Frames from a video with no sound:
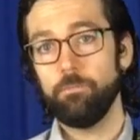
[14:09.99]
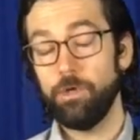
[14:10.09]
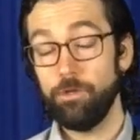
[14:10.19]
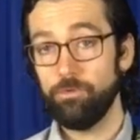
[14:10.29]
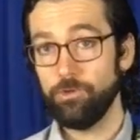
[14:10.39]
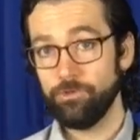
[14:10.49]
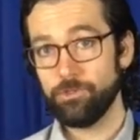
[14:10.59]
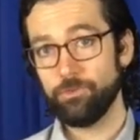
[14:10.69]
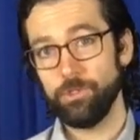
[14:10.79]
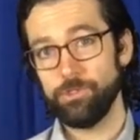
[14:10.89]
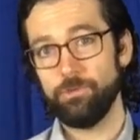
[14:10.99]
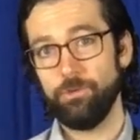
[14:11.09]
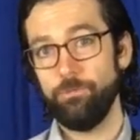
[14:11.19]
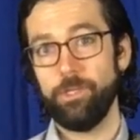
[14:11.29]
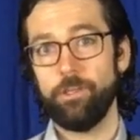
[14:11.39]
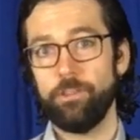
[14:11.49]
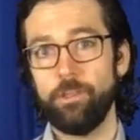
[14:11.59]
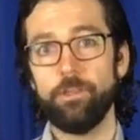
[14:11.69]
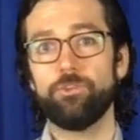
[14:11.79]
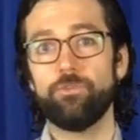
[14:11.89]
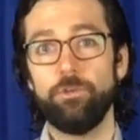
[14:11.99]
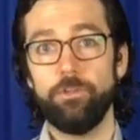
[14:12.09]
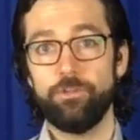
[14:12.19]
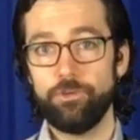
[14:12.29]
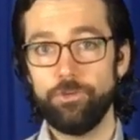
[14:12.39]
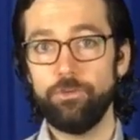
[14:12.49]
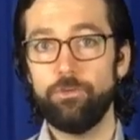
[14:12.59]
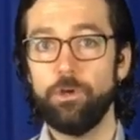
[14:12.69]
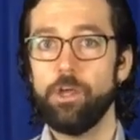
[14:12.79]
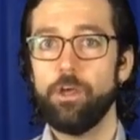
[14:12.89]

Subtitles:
But a producer once told me, and I think it's really true,